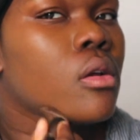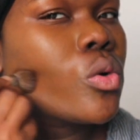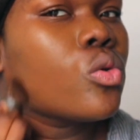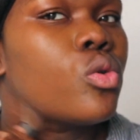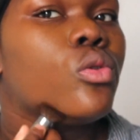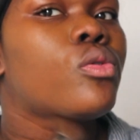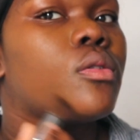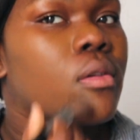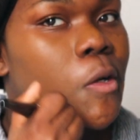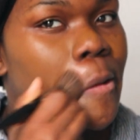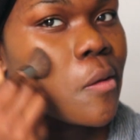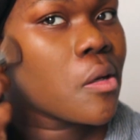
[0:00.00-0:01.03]
Blend
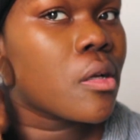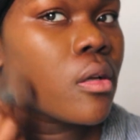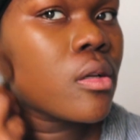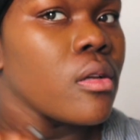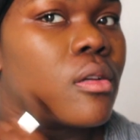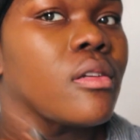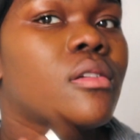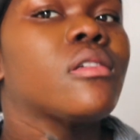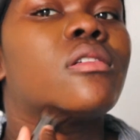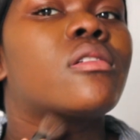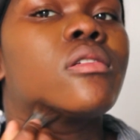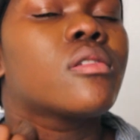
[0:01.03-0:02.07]
to make it
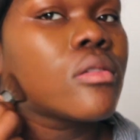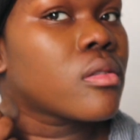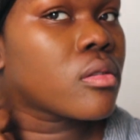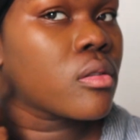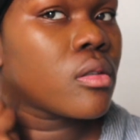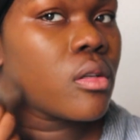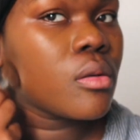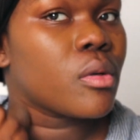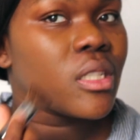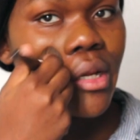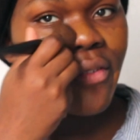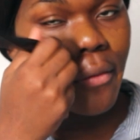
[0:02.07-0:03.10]
really, really smooth and
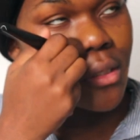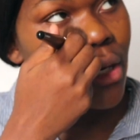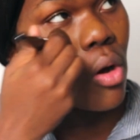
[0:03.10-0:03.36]
nice.